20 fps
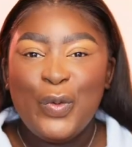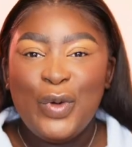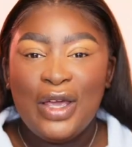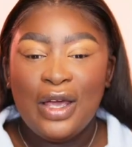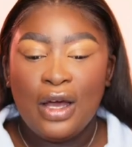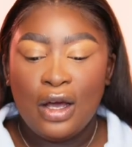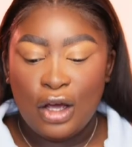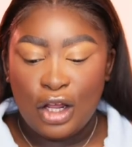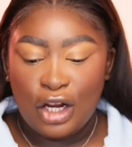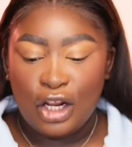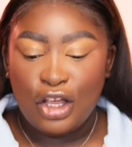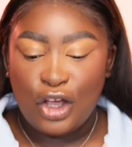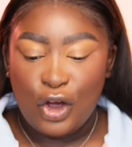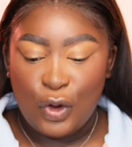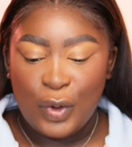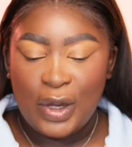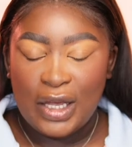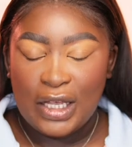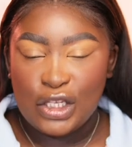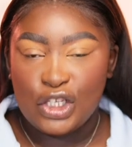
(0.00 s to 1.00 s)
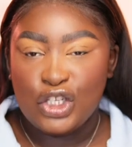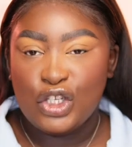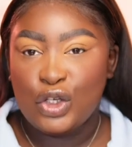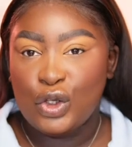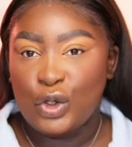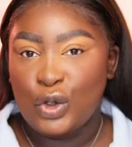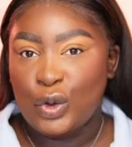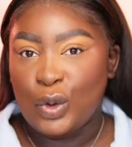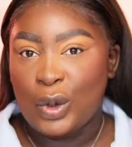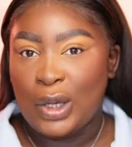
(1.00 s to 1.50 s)
we are gonna go
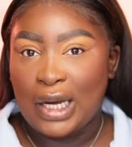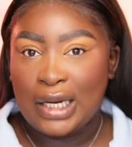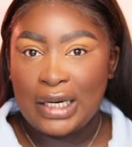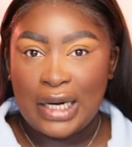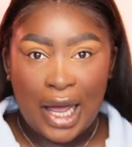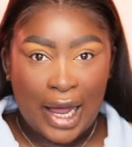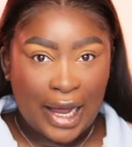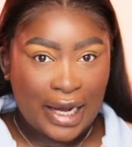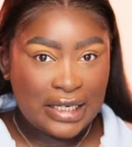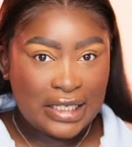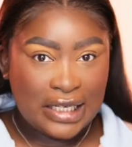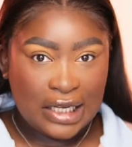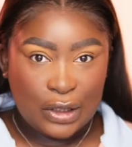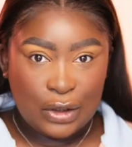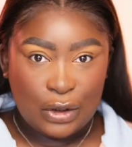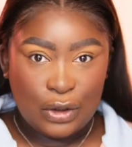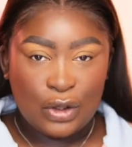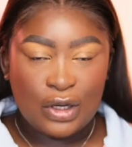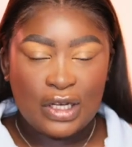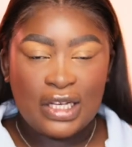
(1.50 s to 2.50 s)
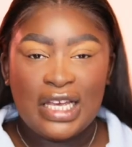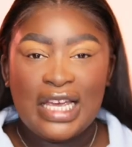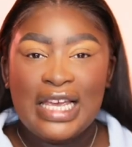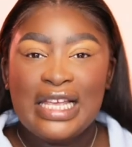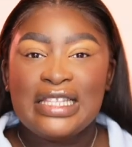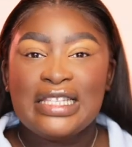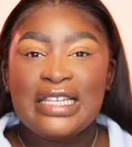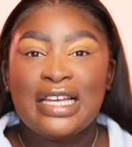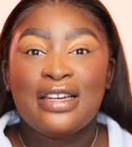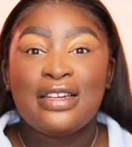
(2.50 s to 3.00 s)
into an eyeshadow look.
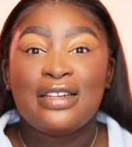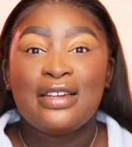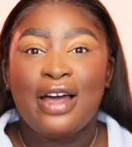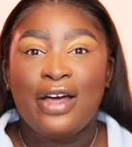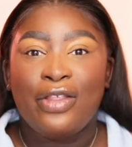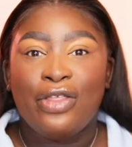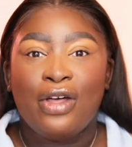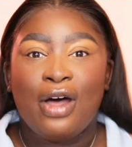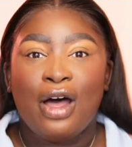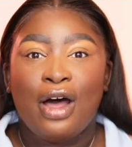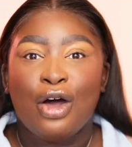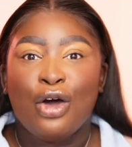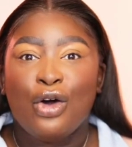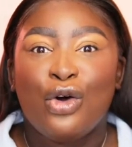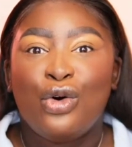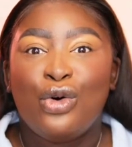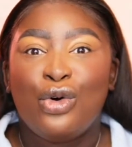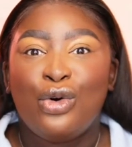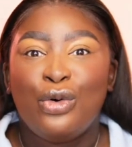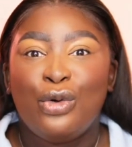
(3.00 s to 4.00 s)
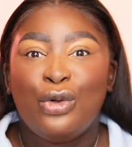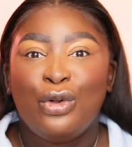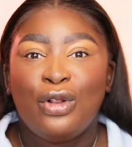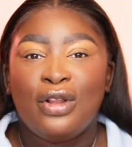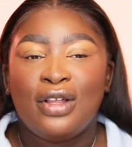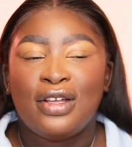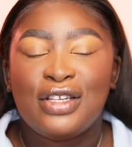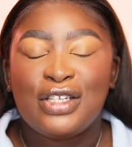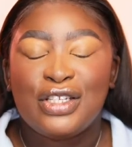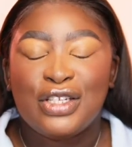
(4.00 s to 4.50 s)
It's another
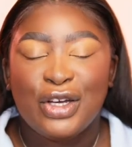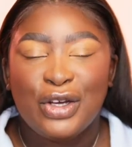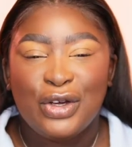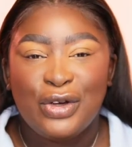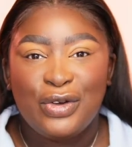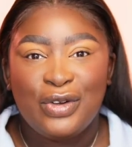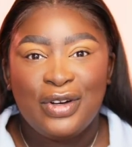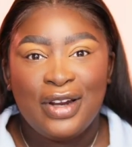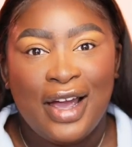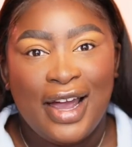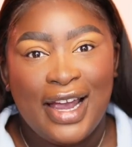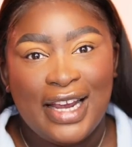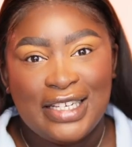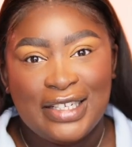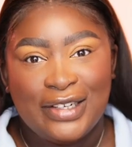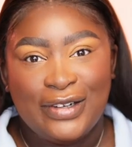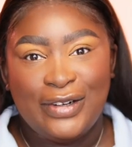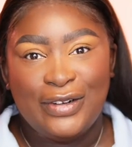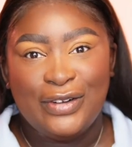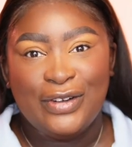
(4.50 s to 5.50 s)
cool tone eyeshadow